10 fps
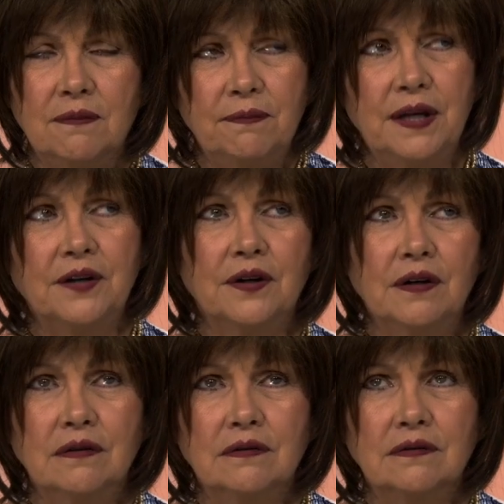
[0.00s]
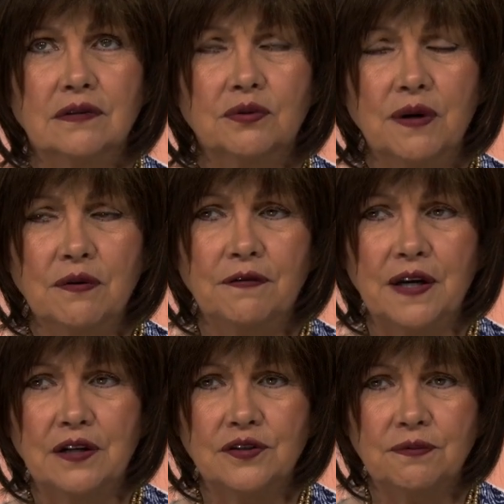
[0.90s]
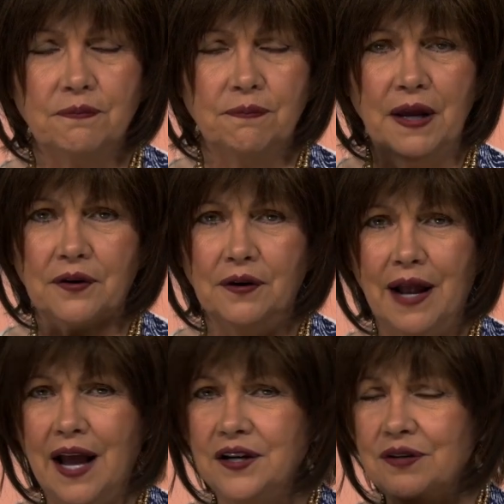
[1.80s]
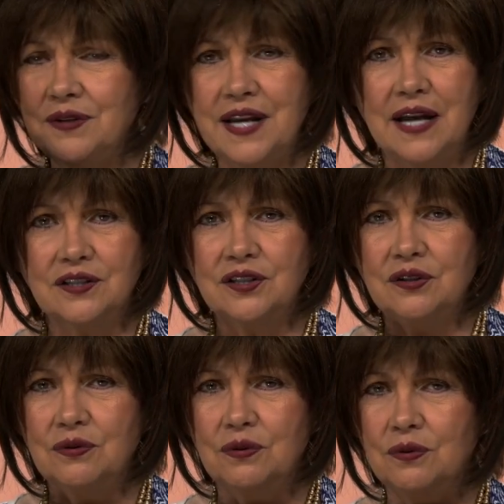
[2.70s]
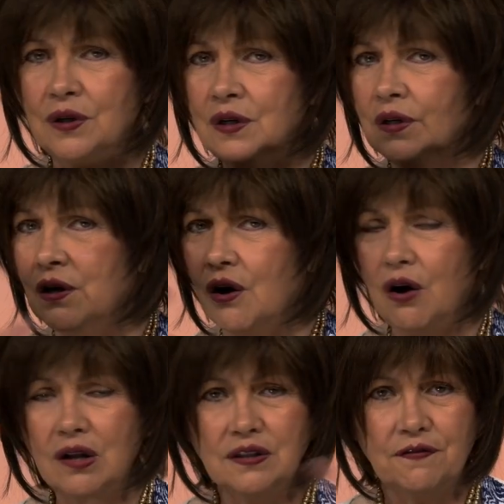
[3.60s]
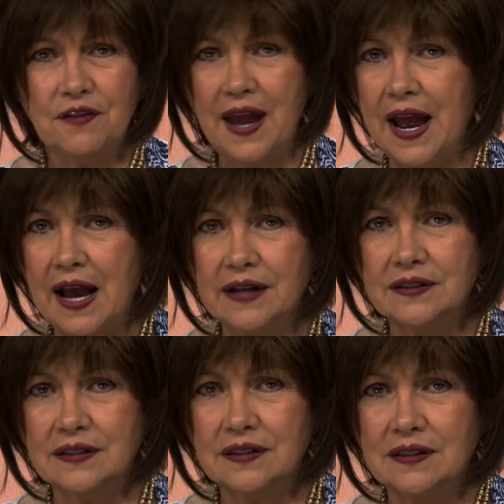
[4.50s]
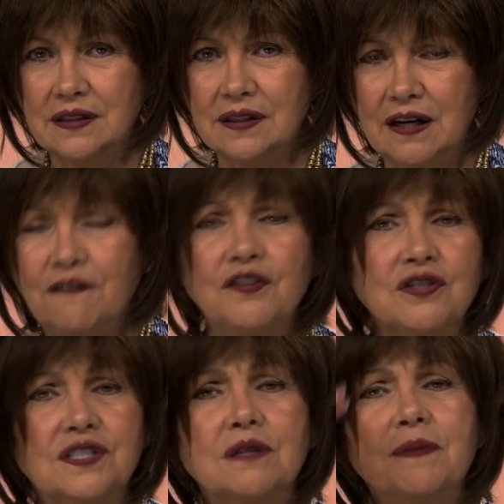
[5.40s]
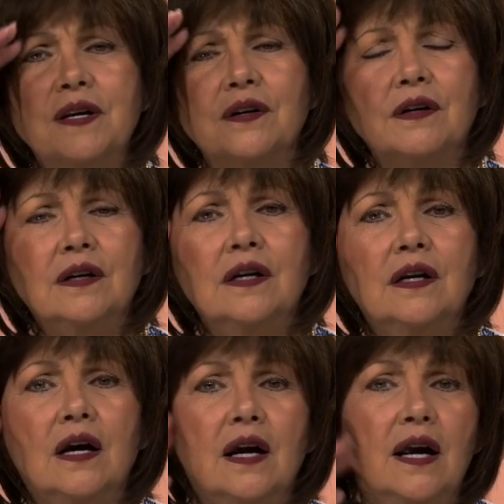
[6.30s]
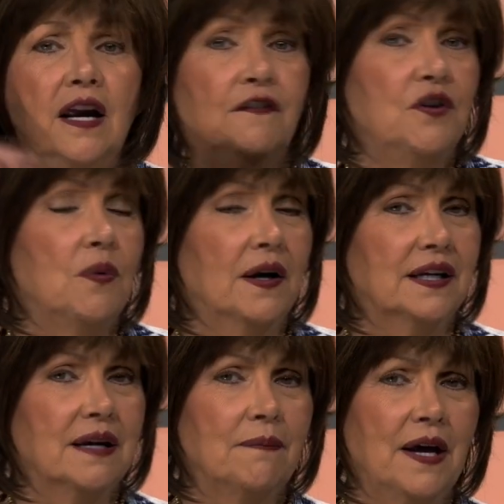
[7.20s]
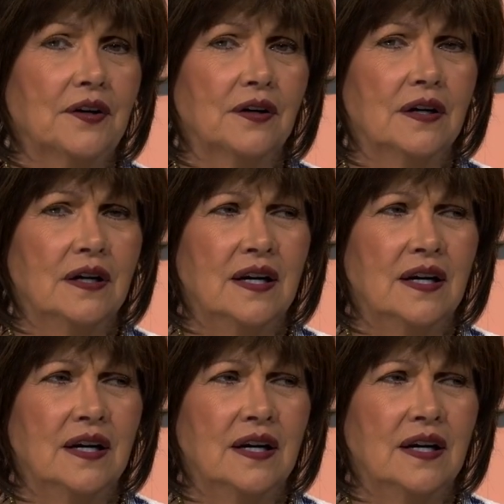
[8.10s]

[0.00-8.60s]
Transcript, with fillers: Bitter, sweet revenge, better. How do you get to all of that? if you're still bitter, if you want to get better.